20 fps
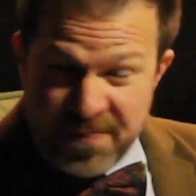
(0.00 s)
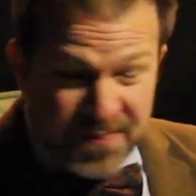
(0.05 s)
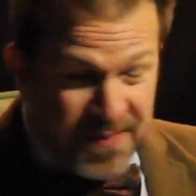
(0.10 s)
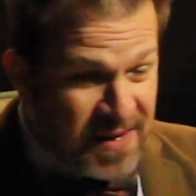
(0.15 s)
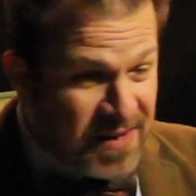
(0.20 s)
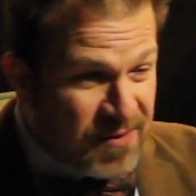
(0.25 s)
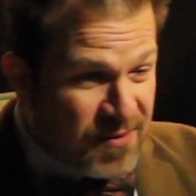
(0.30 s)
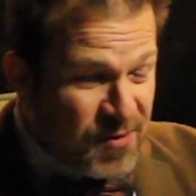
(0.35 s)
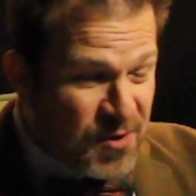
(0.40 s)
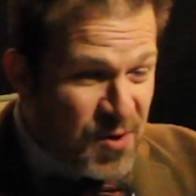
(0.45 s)

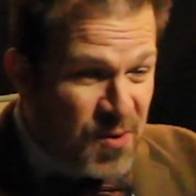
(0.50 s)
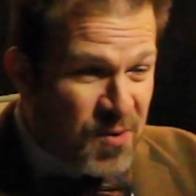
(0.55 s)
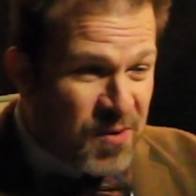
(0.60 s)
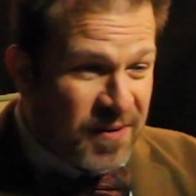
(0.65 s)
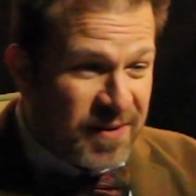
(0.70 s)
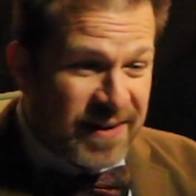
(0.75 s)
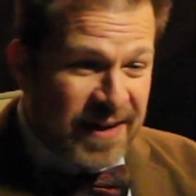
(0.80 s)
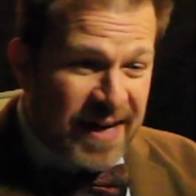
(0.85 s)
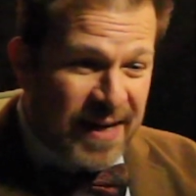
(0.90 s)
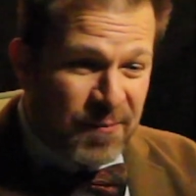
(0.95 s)
in New
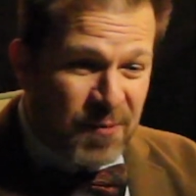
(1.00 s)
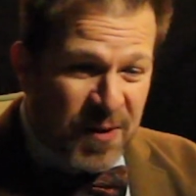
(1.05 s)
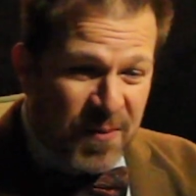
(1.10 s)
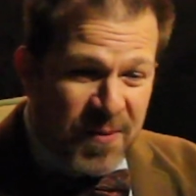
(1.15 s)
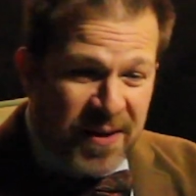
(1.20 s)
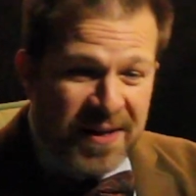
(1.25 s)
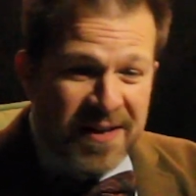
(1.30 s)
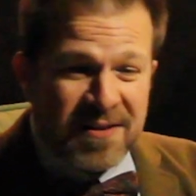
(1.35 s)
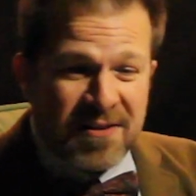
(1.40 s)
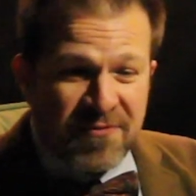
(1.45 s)
York, and we
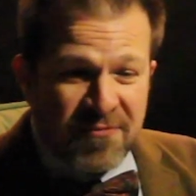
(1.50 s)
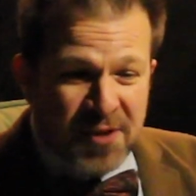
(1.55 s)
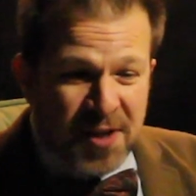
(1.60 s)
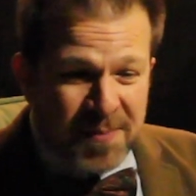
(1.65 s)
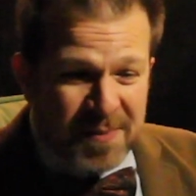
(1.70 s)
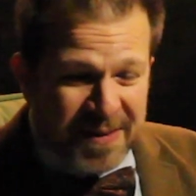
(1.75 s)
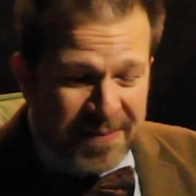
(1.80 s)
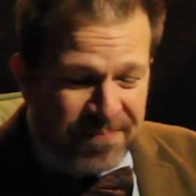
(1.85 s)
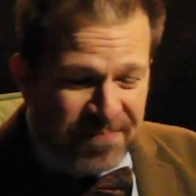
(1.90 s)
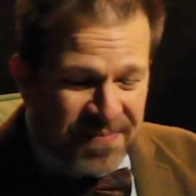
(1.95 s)
went in to
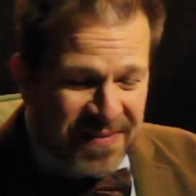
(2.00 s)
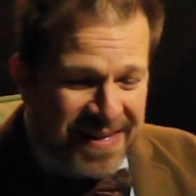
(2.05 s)
film it,